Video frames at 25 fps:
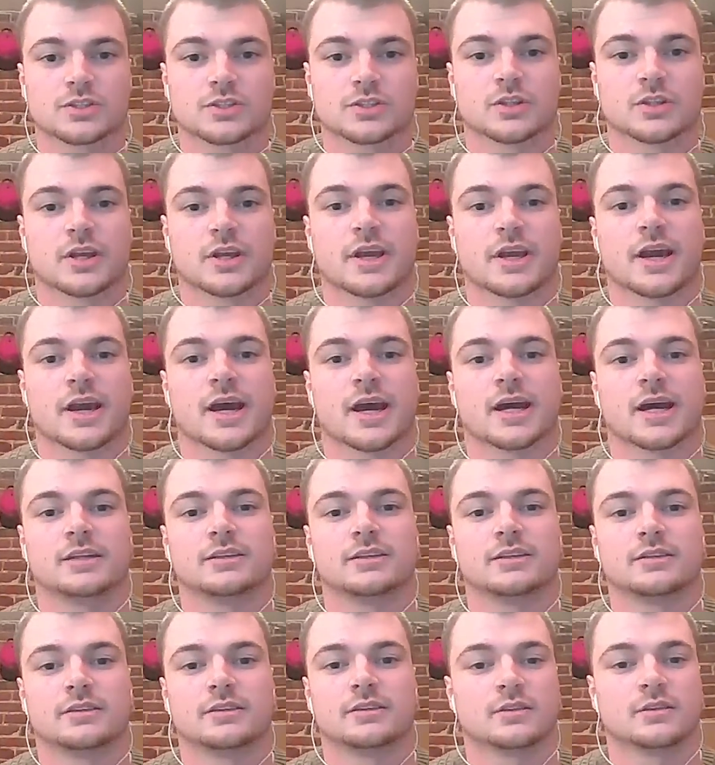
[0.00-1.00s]
So they
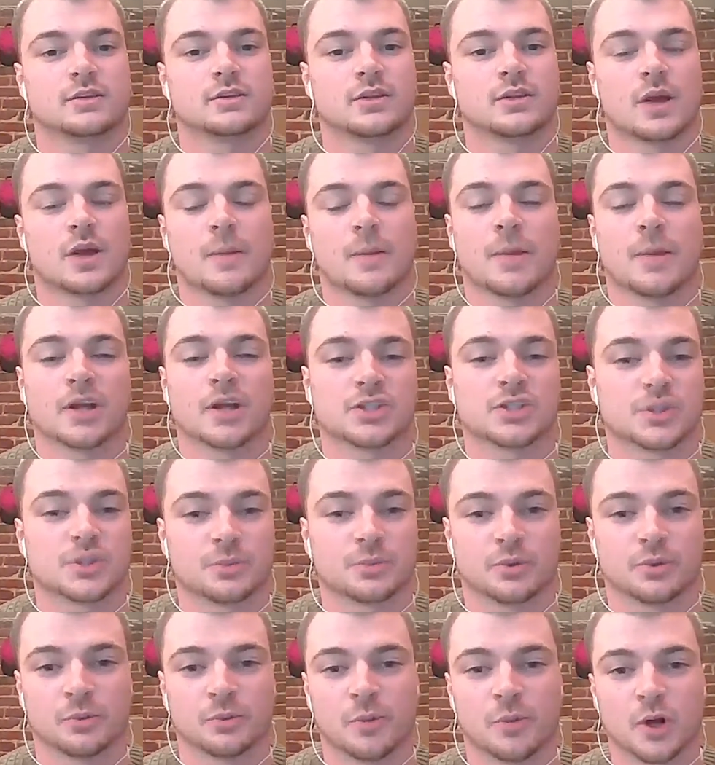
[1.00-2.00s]
had a bunch
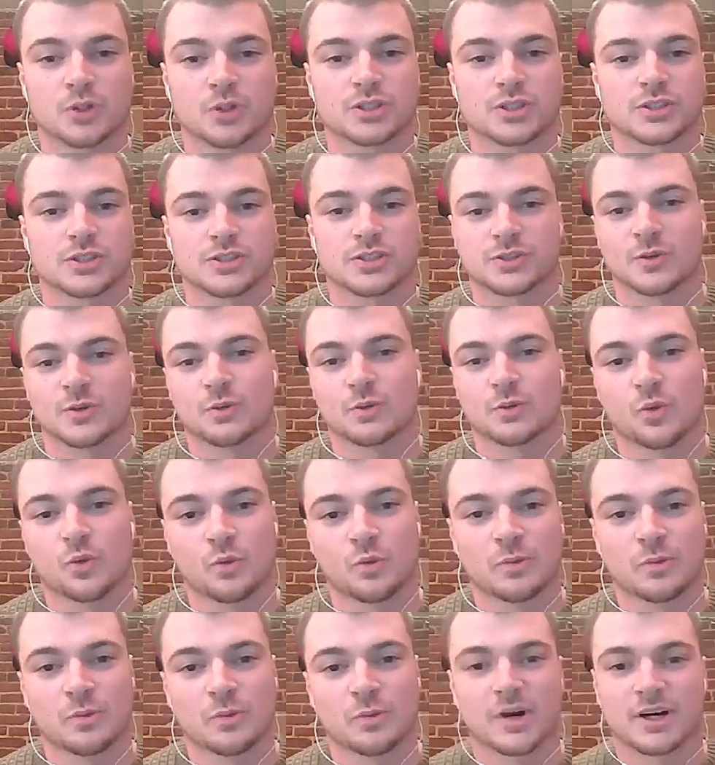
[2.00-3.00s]
of promotions on
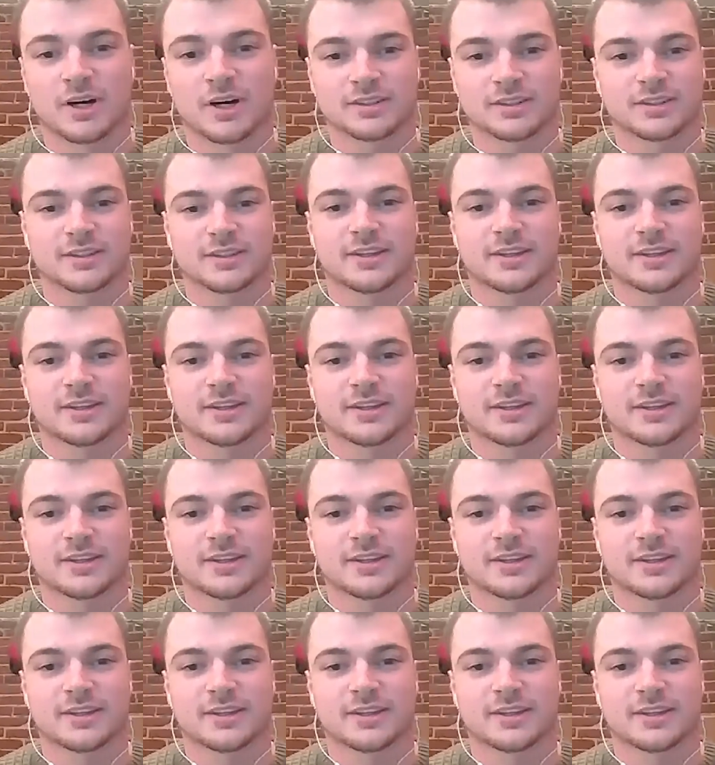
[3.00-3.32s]
Walmart,